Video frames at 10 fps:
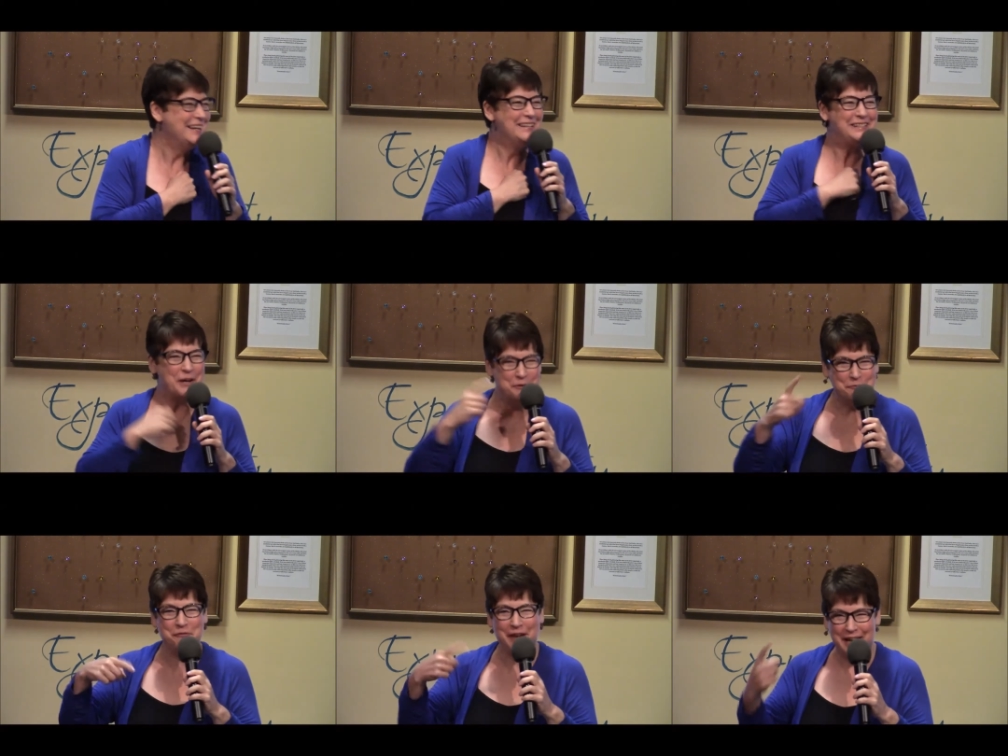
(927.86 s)
So
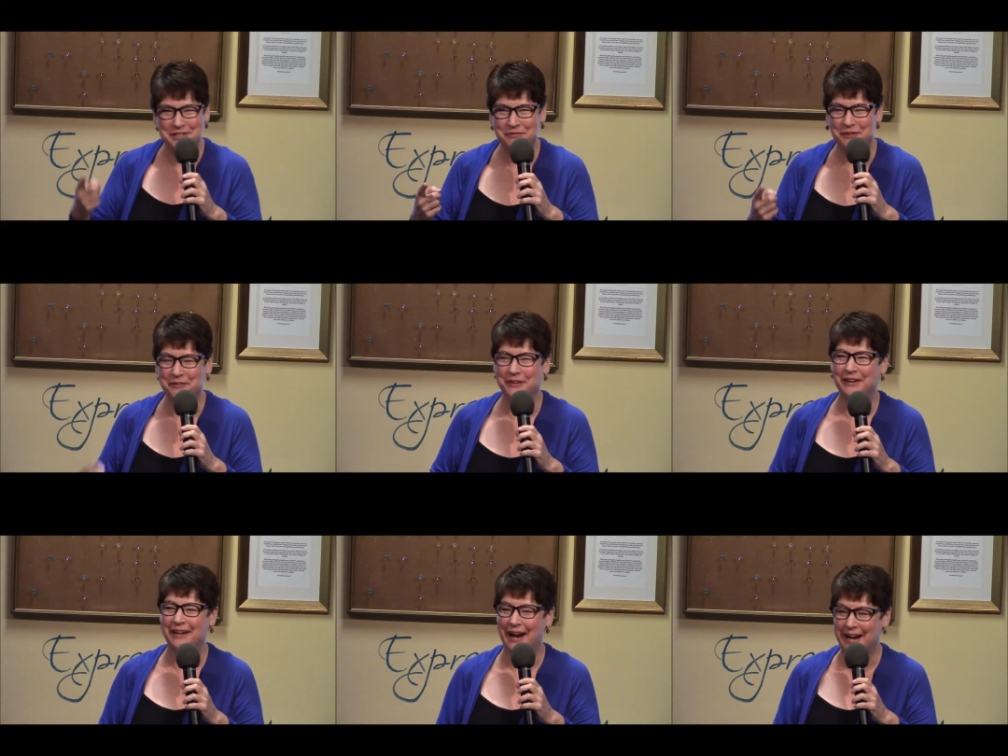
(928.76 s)
flash
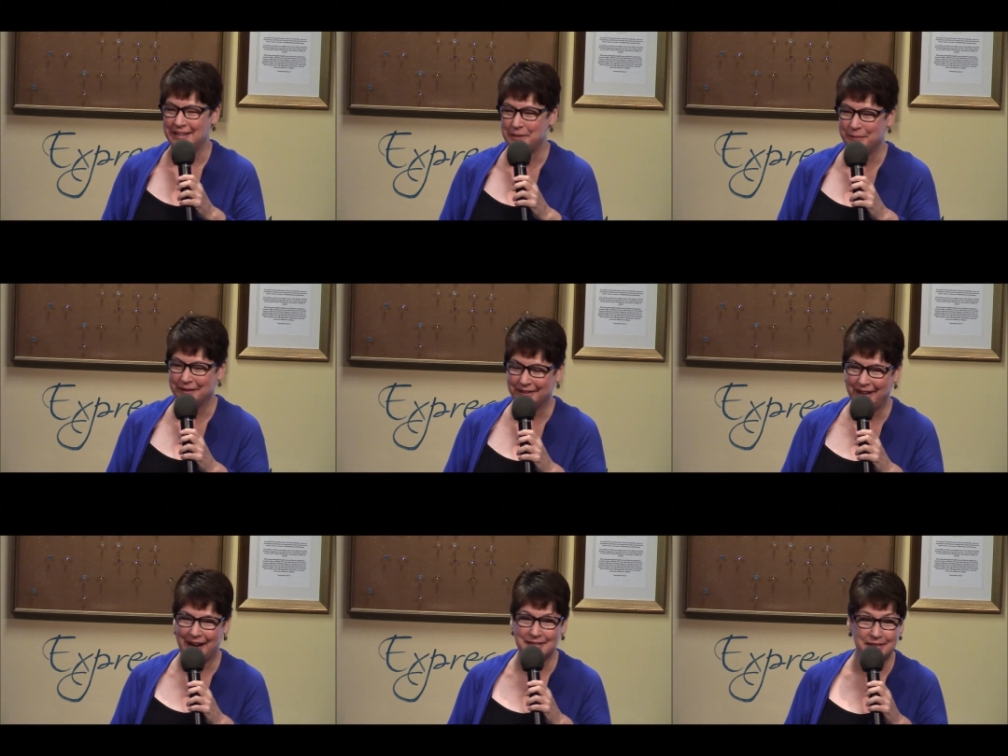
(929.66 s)
forward, I end up in
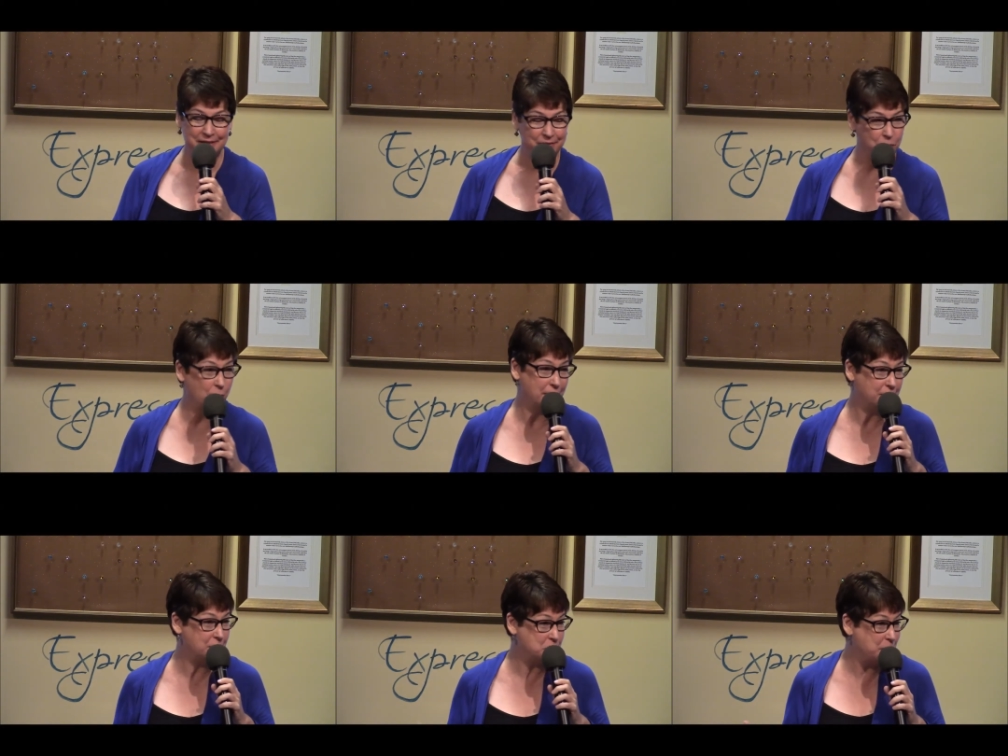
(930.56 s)
class, and one of
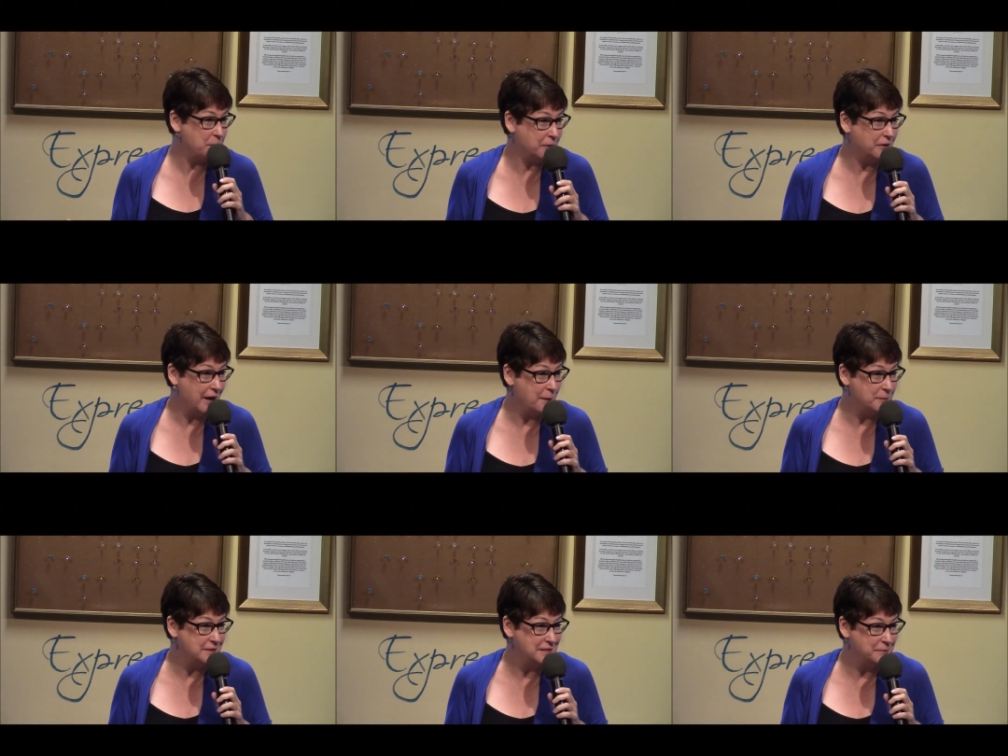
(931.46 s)
those people
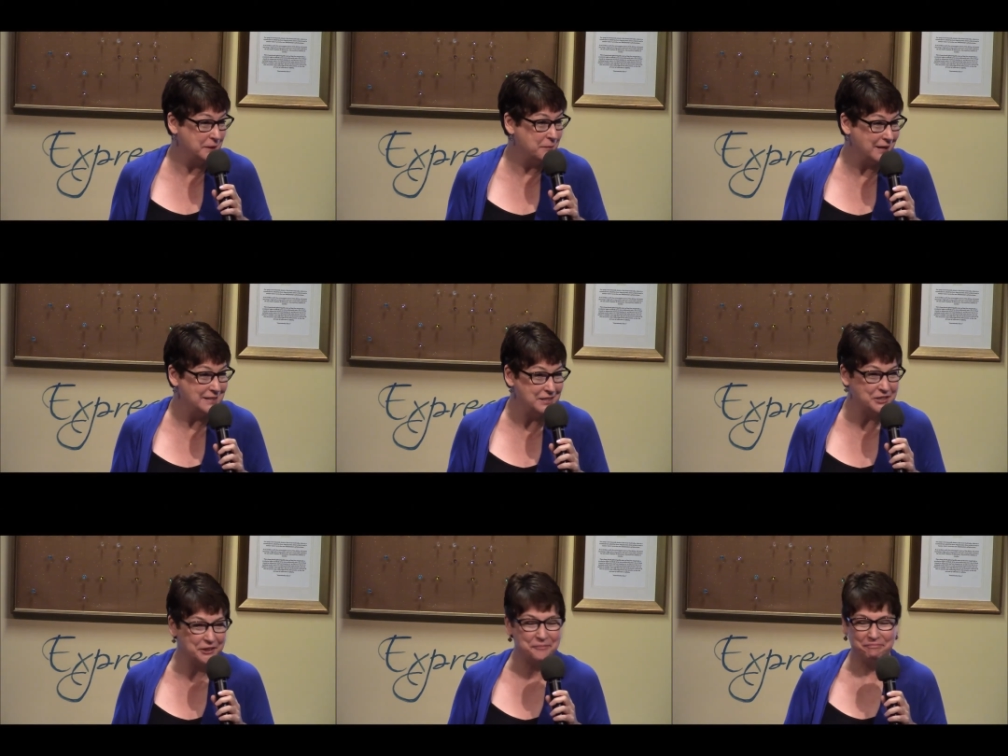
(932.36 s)
happens to be my
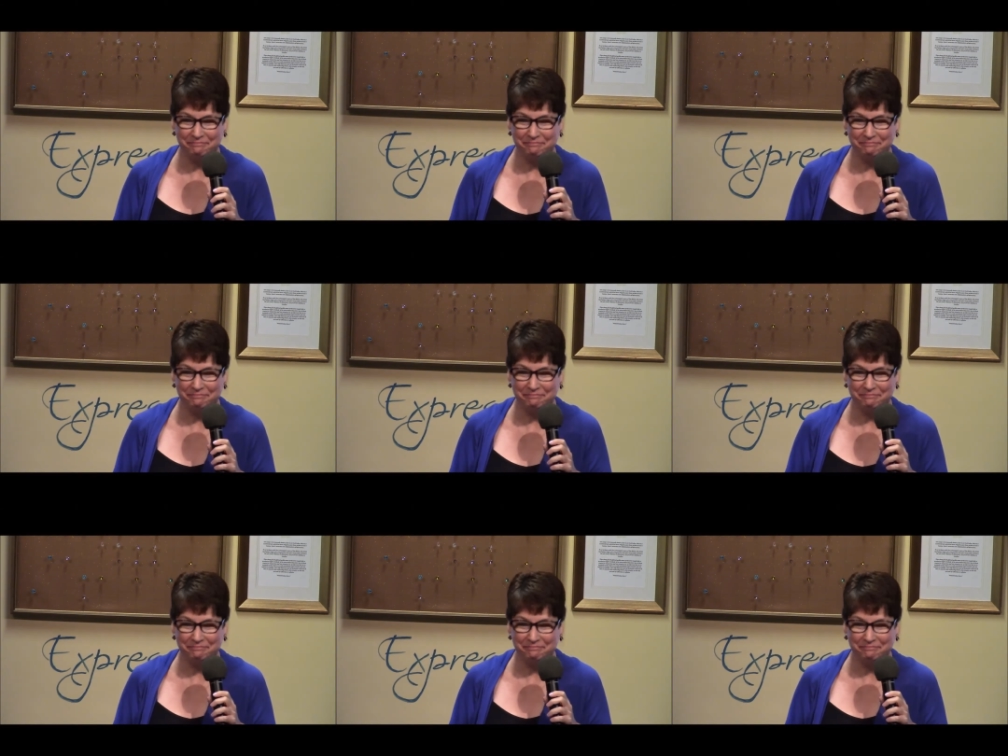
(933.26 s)
teacher.